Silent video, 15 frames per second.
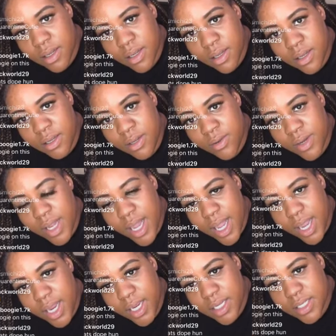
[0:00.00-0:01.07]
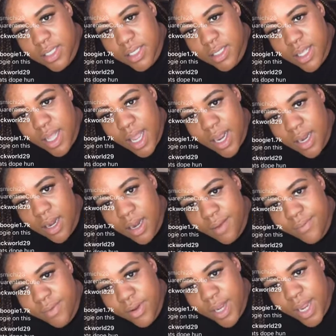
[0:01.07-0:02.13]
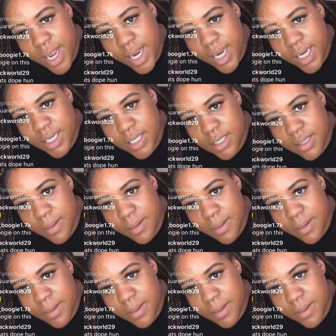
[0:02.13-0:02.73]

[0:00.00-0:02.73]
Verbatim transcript: you guys, I love you guys.